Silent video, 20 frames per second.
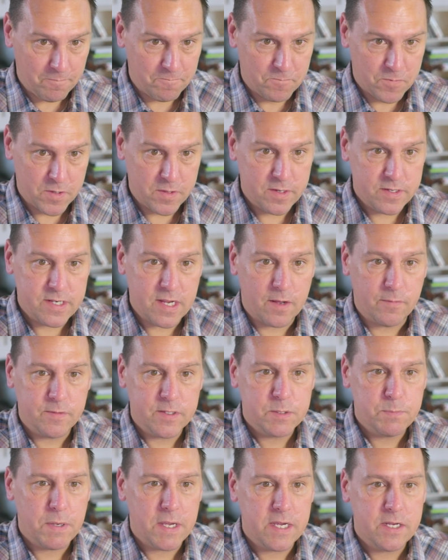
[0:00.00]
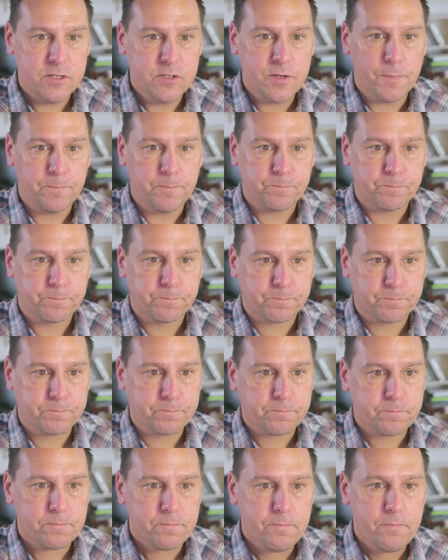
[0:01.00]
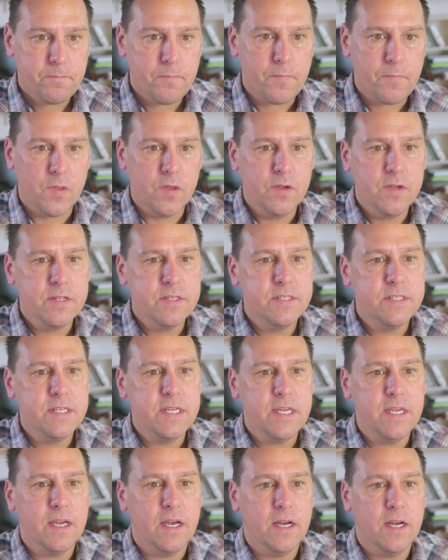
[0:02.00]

Further down this page, you can see